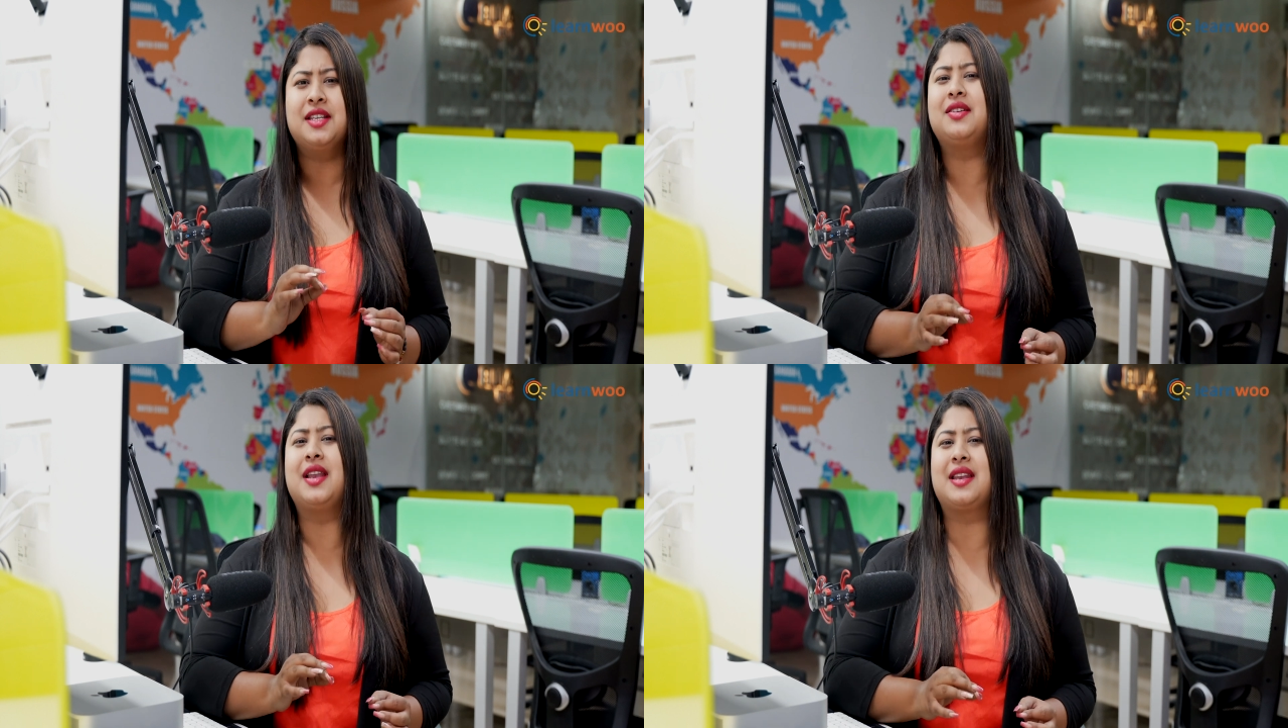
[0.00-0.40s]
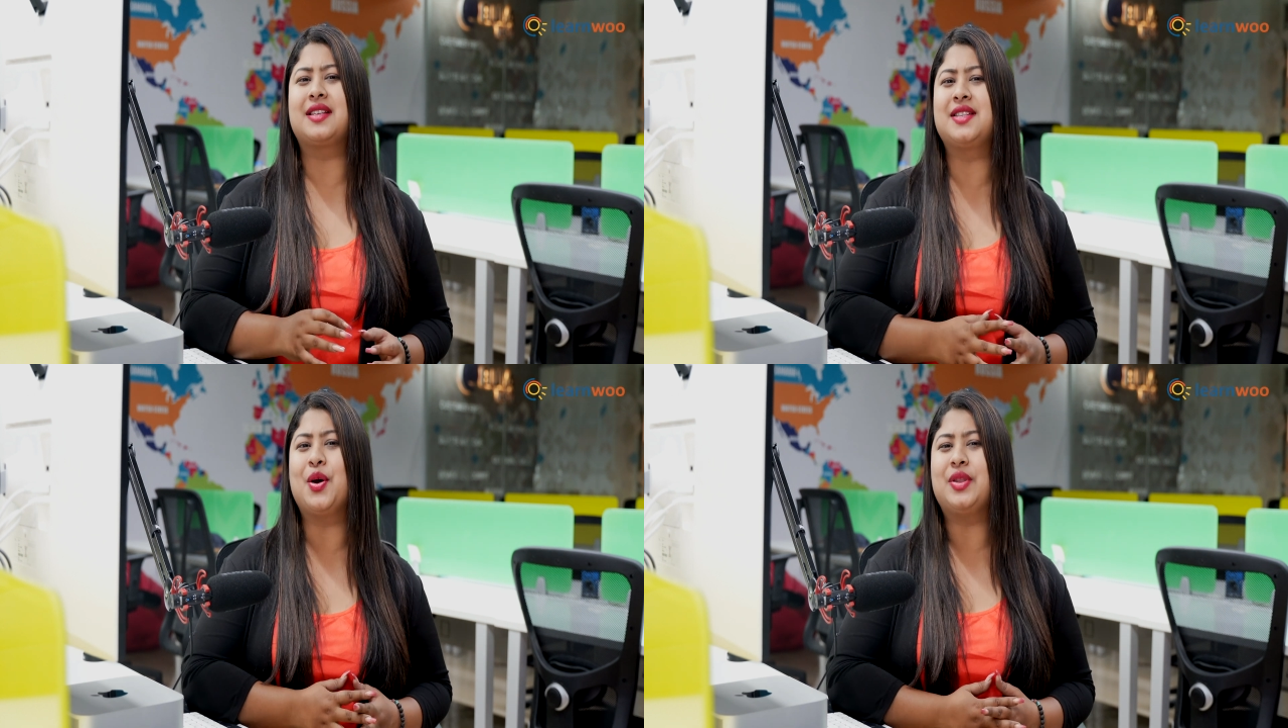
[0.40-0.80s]
Do let
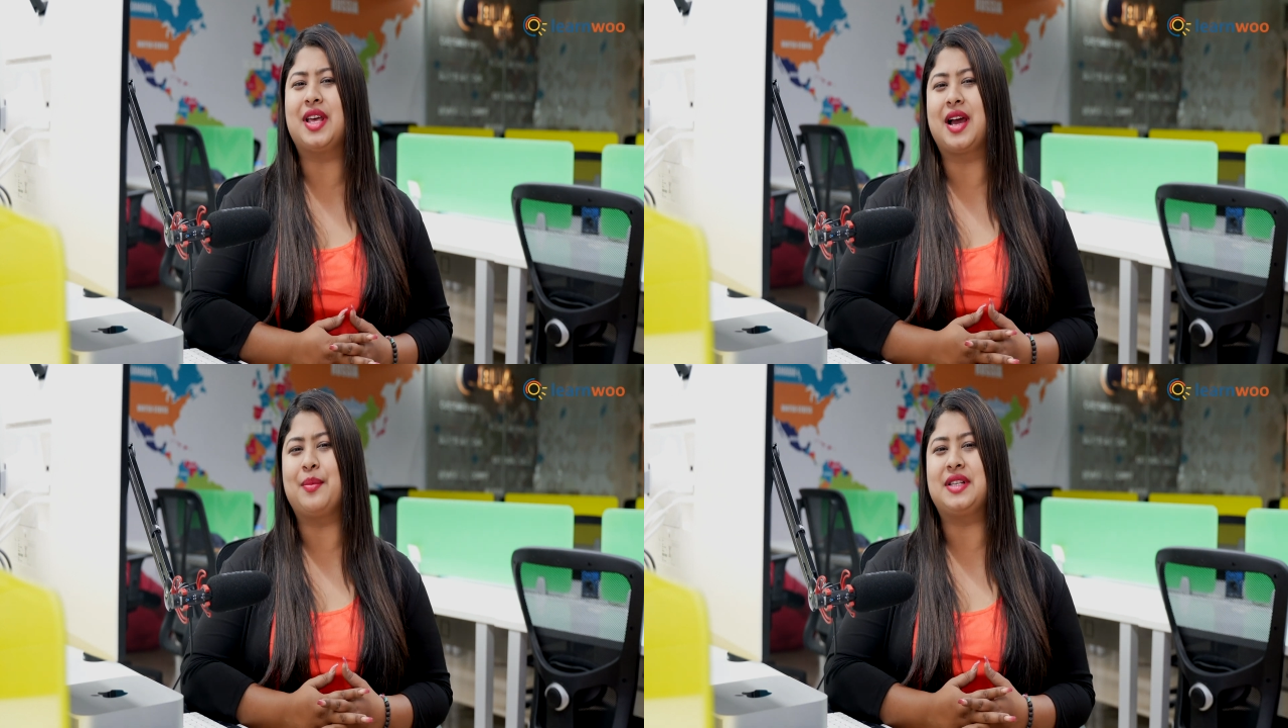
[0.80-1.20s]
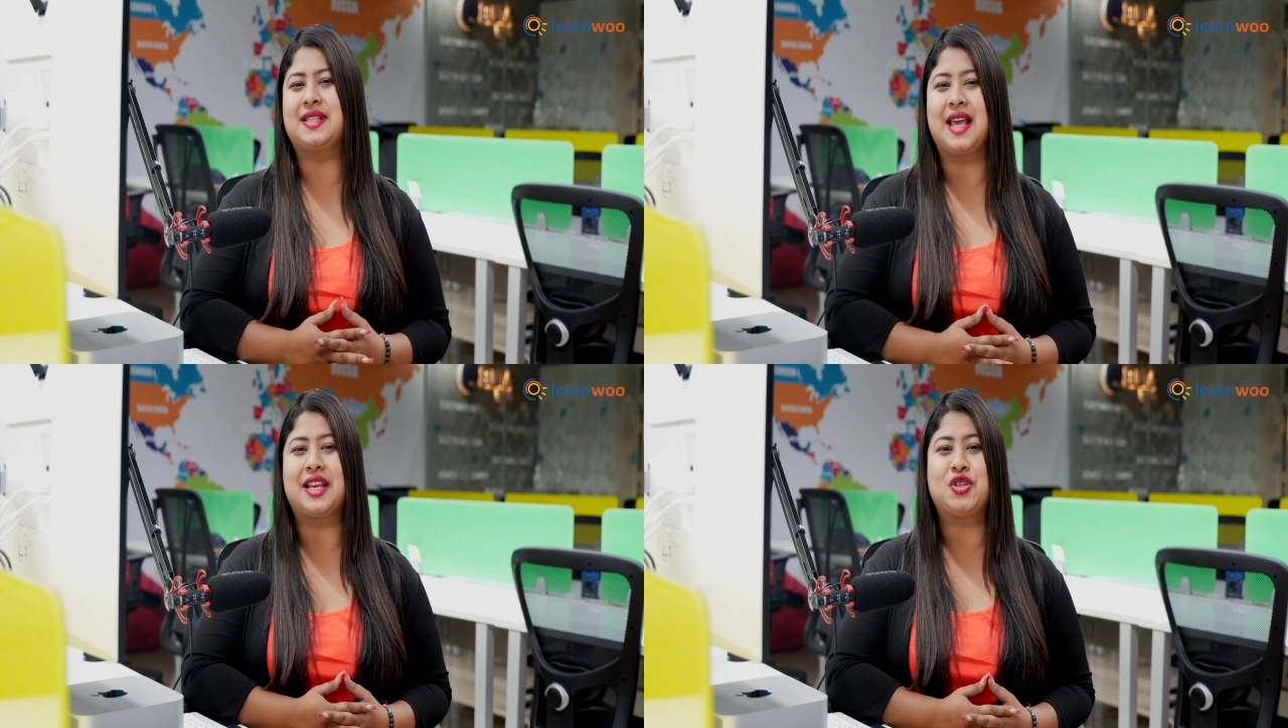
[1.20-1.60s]
us know in the
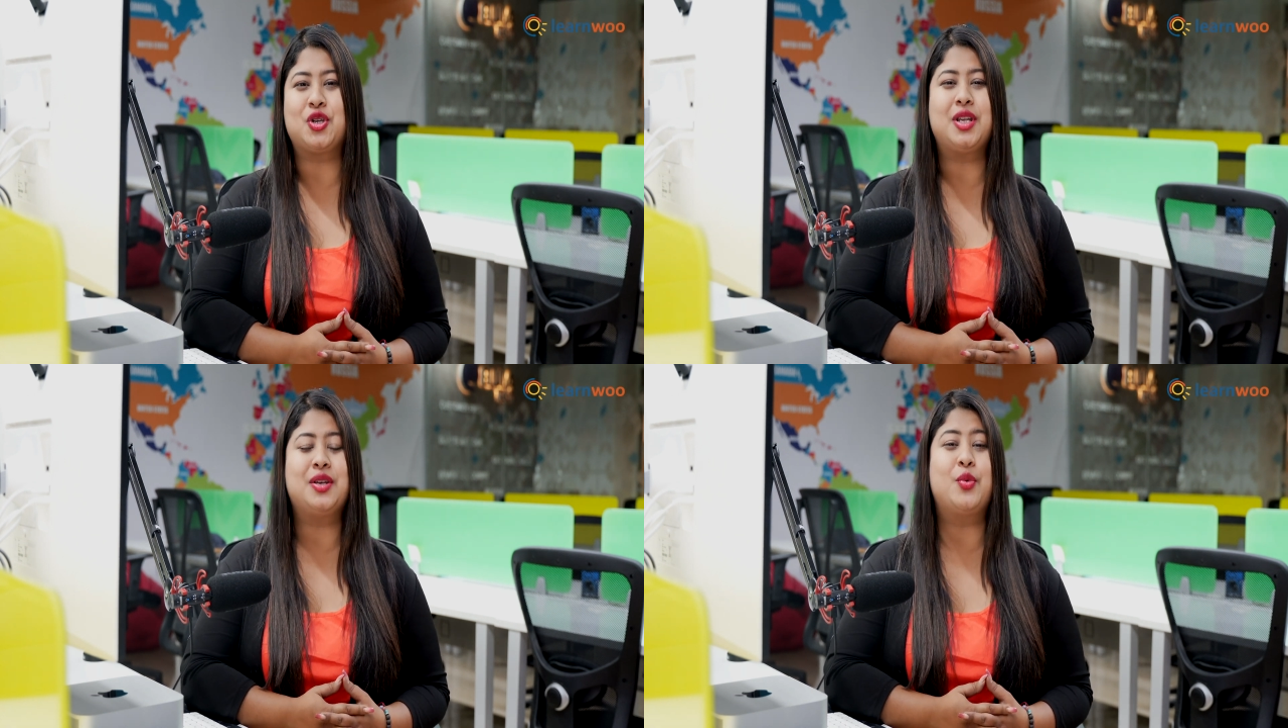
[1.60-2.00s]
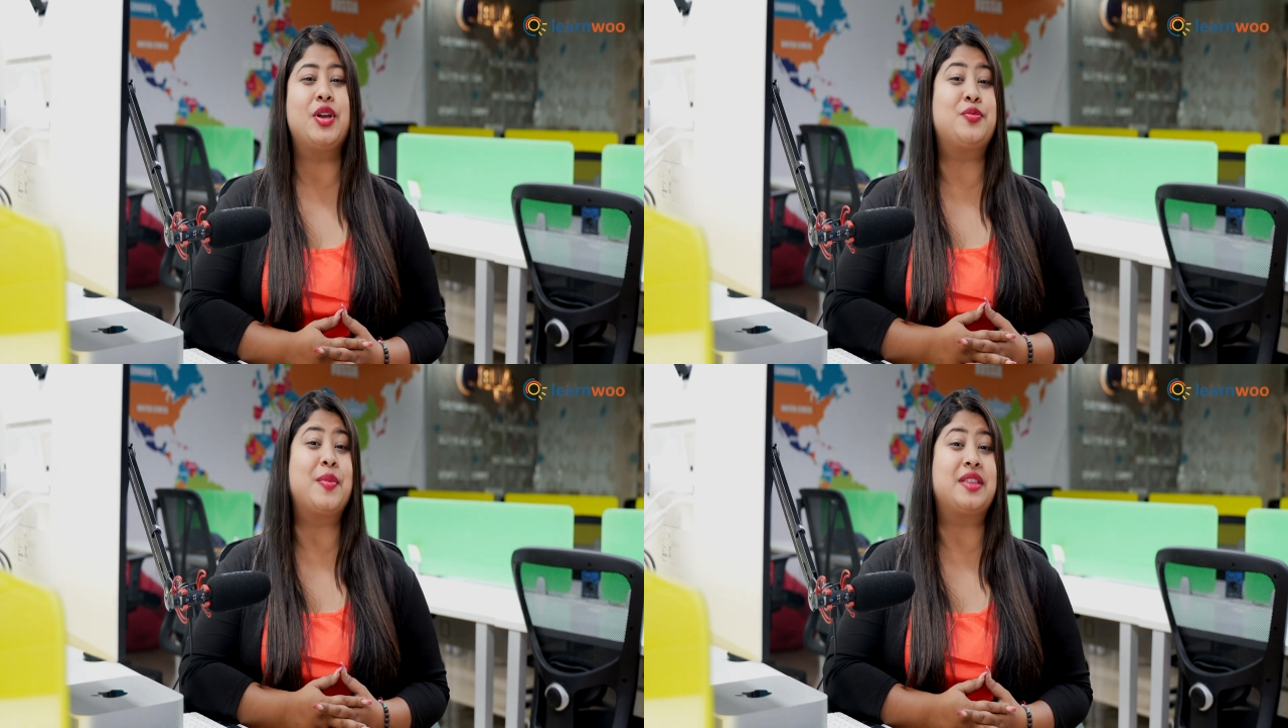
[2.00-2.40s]
comment section
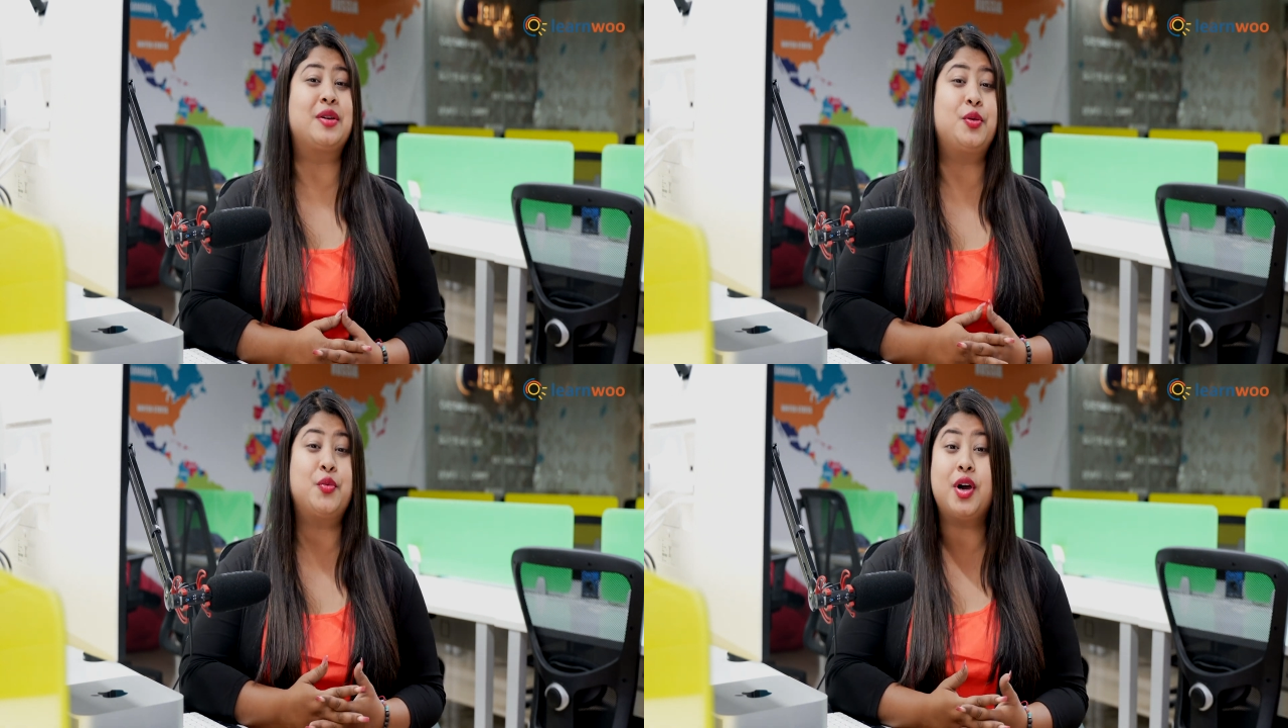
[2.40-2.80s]
which method